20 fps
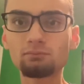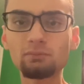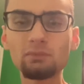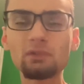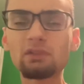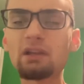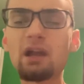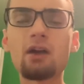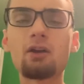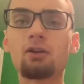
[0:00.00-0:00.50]

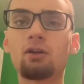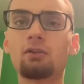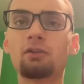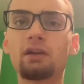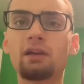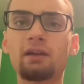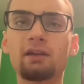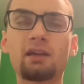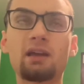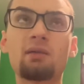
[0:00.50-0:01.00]
Not all
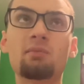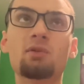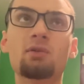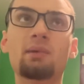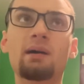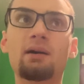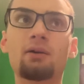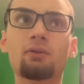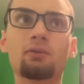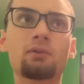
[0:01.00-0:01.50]
day. It came at
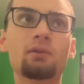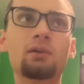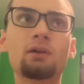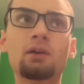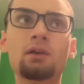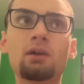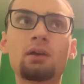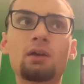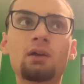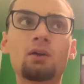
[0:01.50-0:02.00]
about
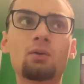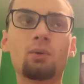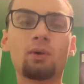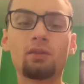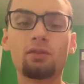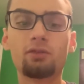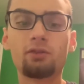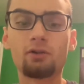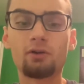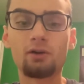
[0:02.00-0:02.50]

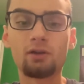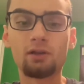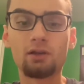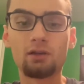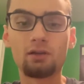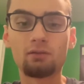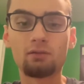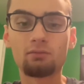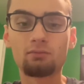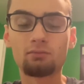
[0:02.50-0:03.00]

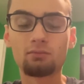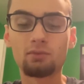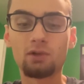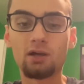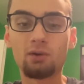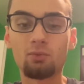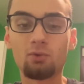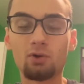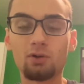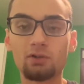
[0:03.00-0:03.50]
1:30.
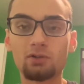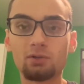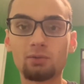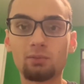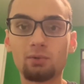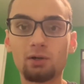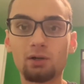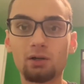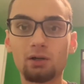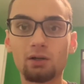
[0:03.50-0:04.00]
I wore it to
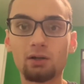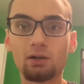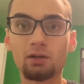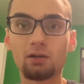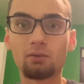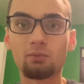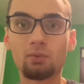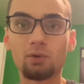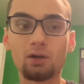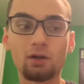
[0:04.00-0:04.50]
work.
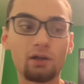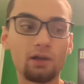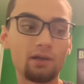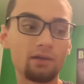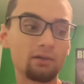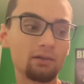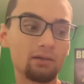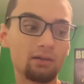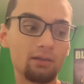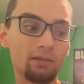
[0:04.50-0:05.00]
Work
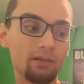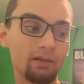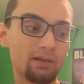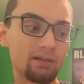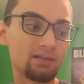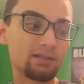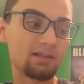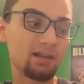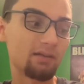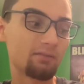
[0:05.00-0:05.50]
ended at like
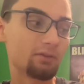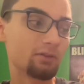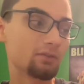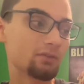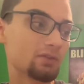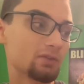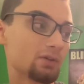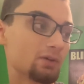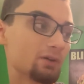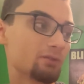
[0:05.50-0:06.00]
7,
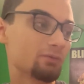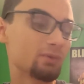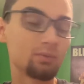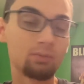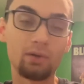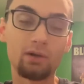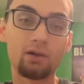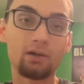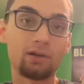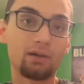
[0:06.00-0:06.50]
so I've been
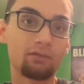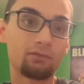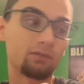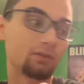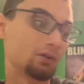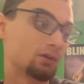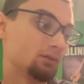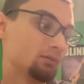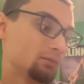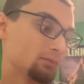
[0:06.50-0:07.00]
wearing it for